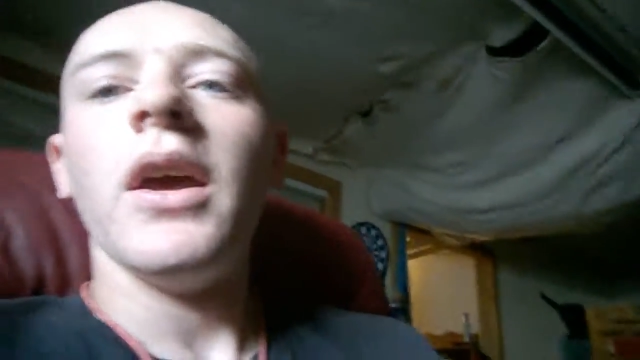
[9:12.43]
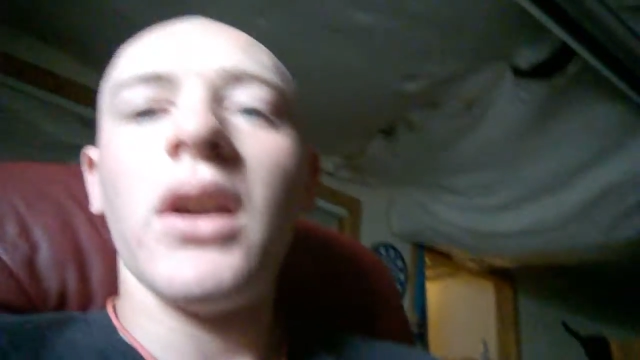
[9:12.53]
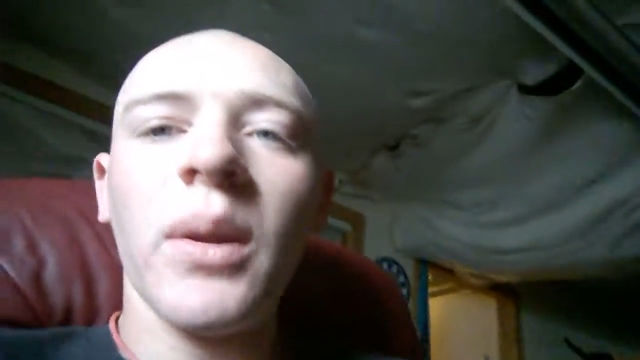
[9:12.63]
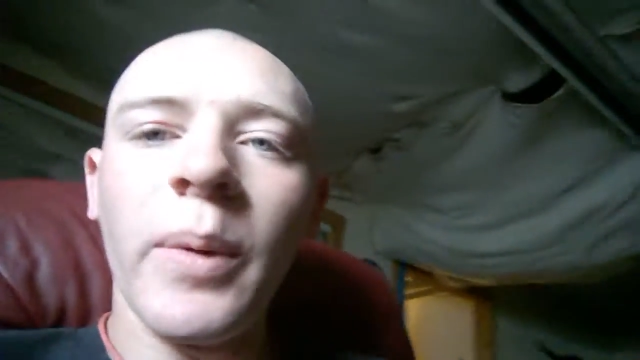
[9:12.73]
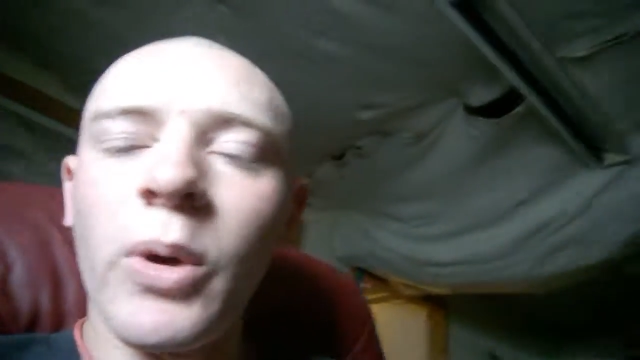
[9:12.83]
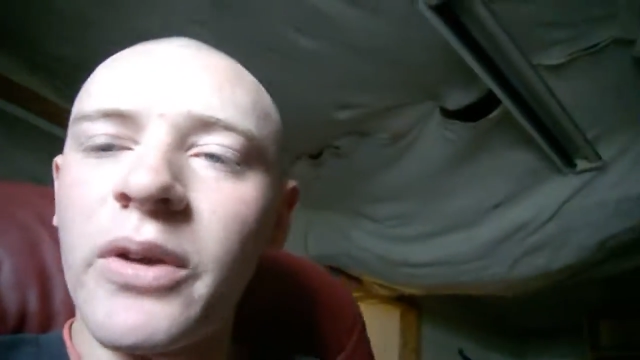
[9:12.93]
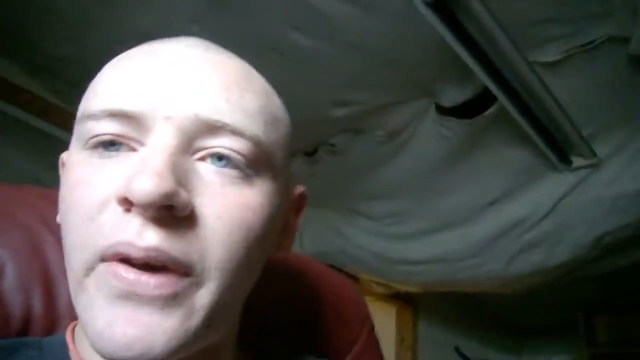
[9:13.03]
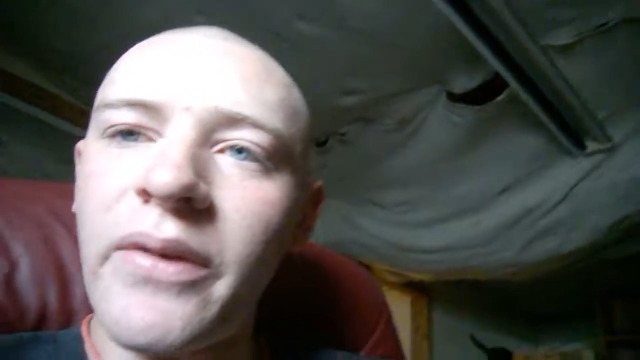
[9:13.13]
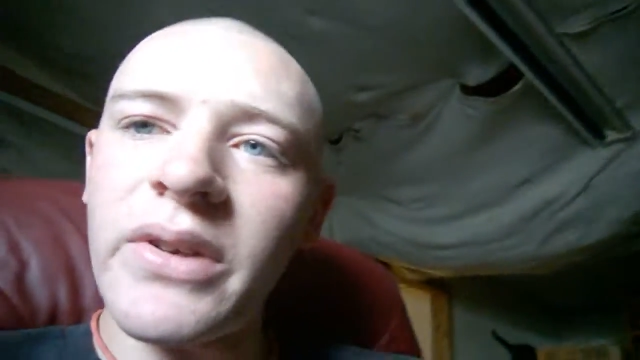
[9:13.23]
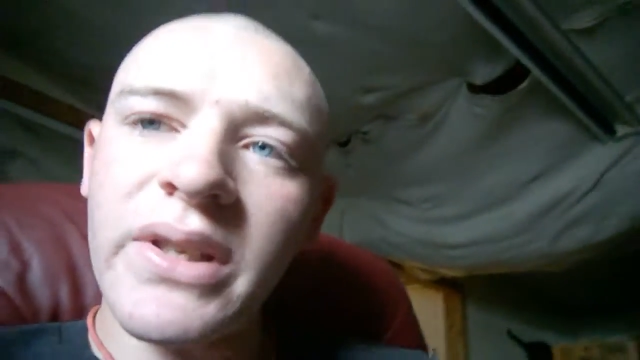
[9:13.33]
Tell me what your
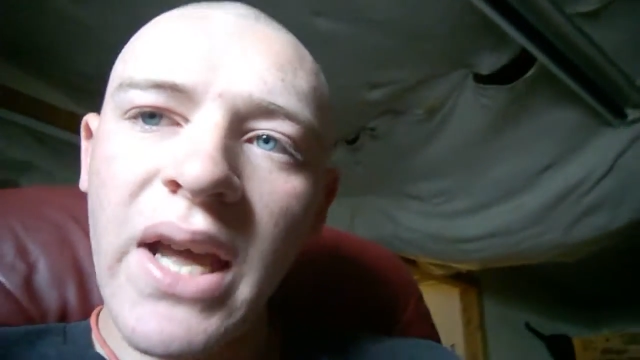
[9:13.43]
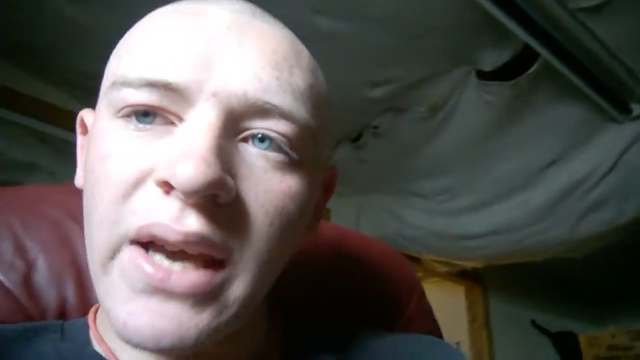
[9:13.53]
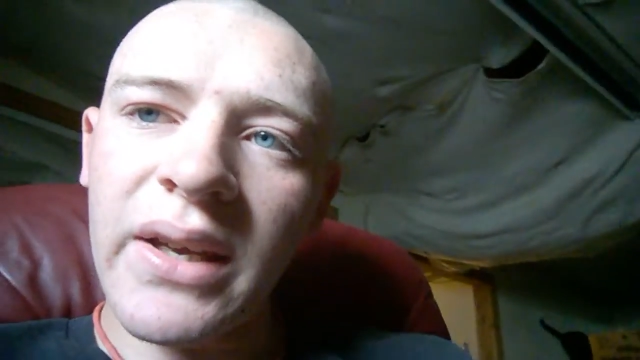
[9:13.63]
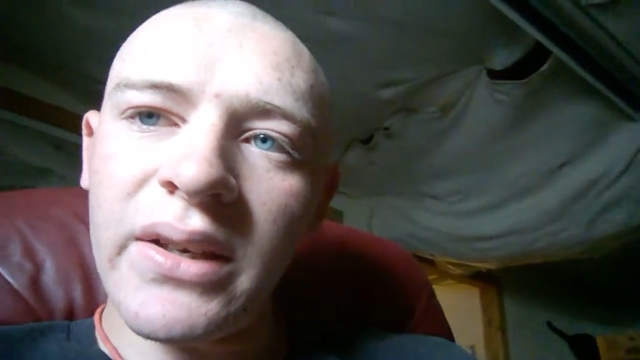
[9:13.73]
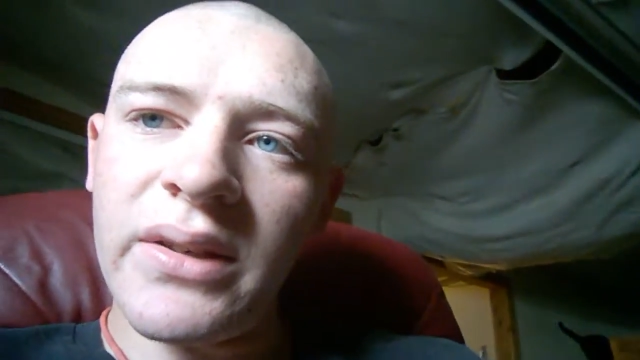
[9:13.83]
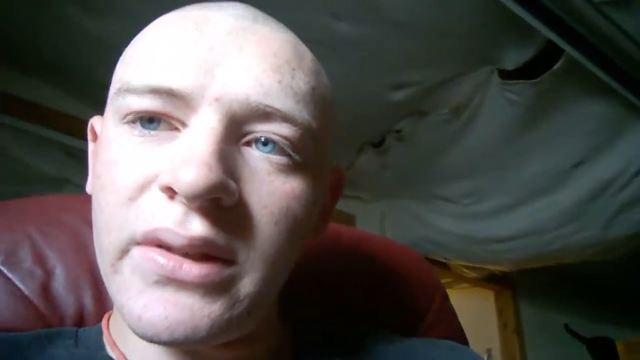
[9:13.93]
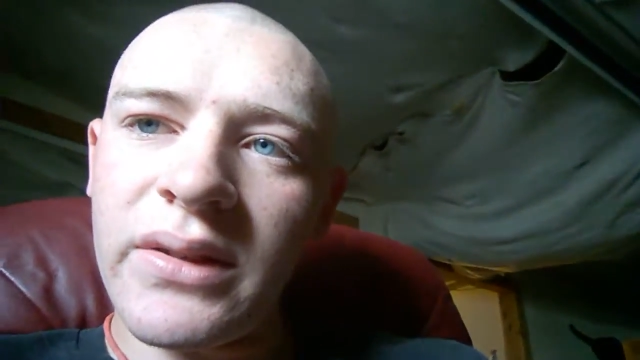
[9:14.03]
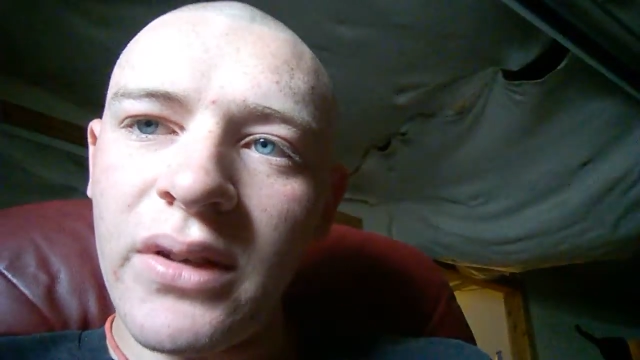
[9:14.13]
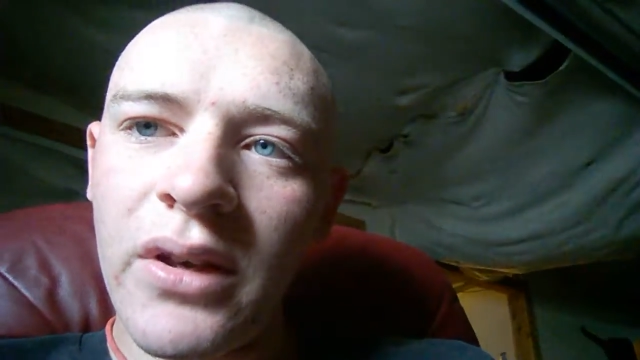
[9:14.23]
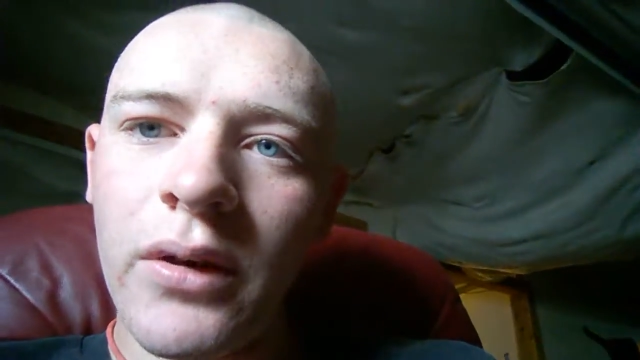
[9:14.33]
favorite snack
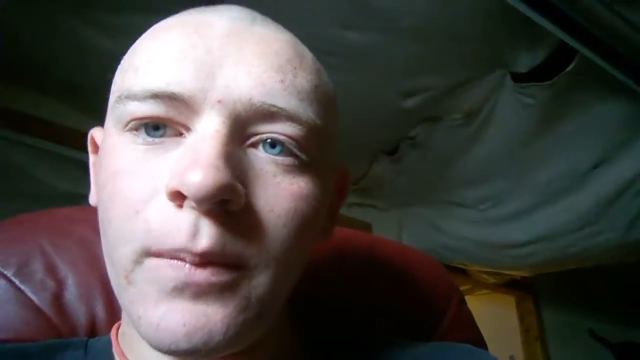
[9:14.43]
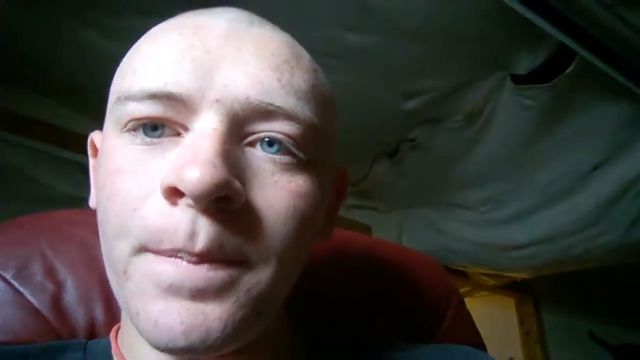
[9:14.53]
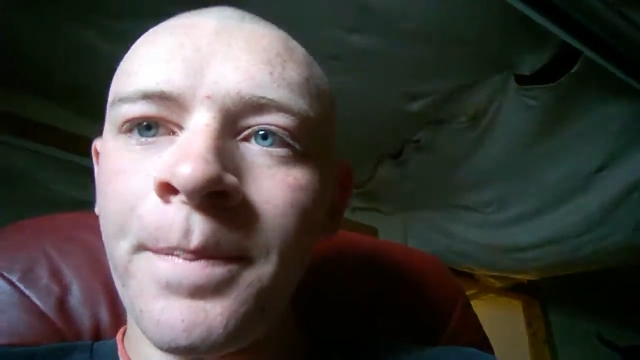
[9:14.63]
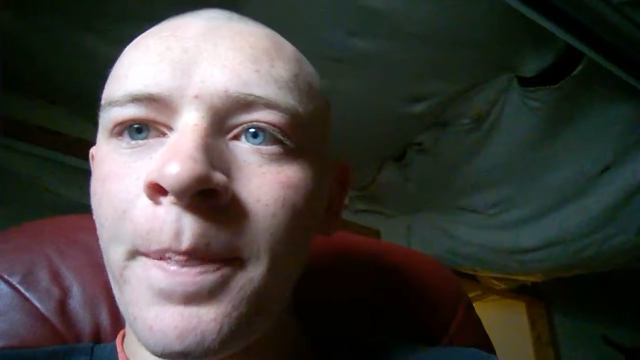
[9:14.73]
is, you know?